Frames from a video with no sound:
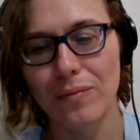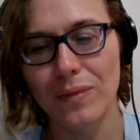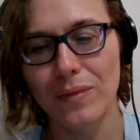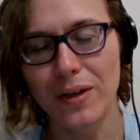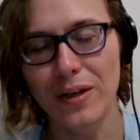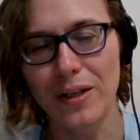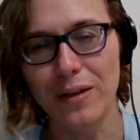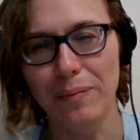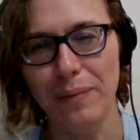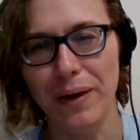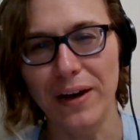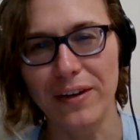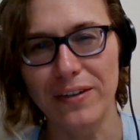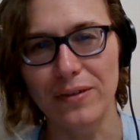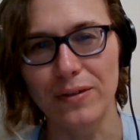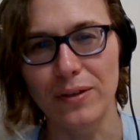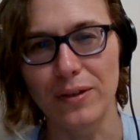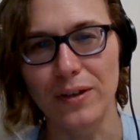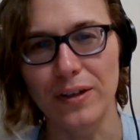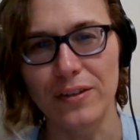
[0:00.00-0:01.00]
in a
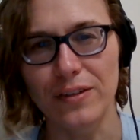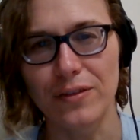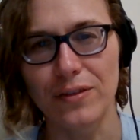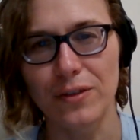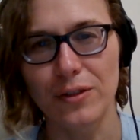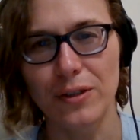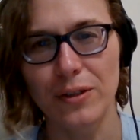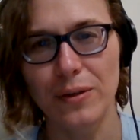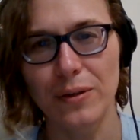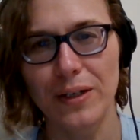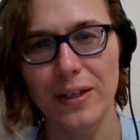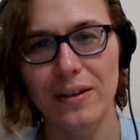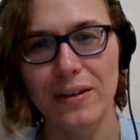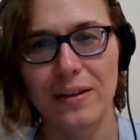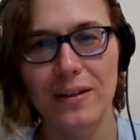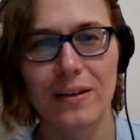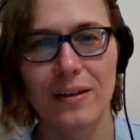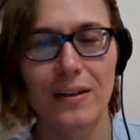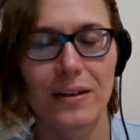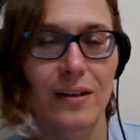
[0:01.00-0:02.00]
passive aggressive sort of way,
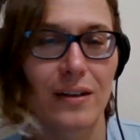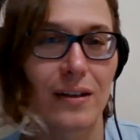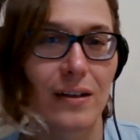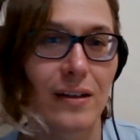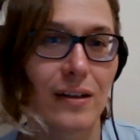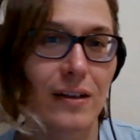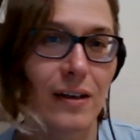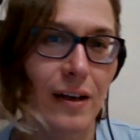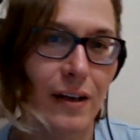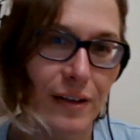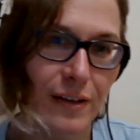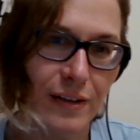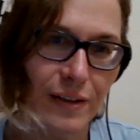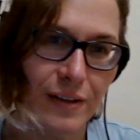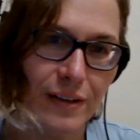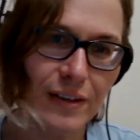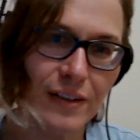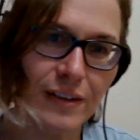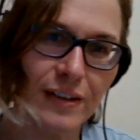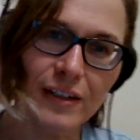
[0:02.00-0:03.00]

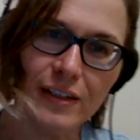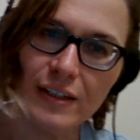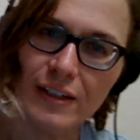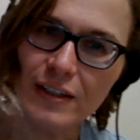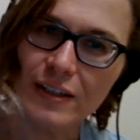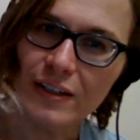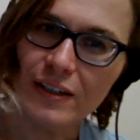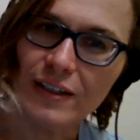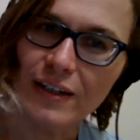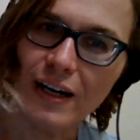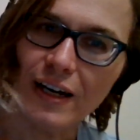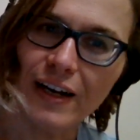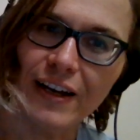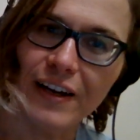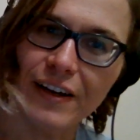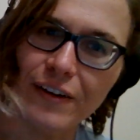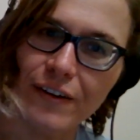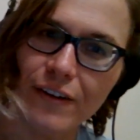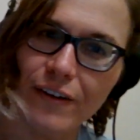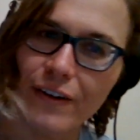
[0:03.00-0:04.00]
she got
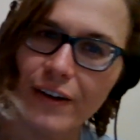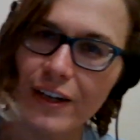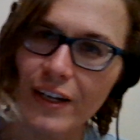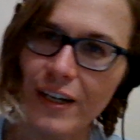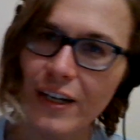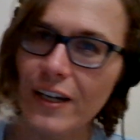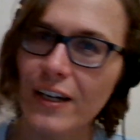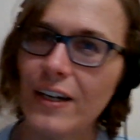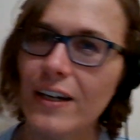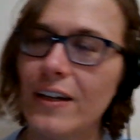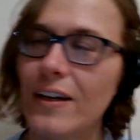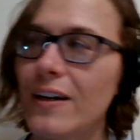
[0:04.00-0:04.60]
angry,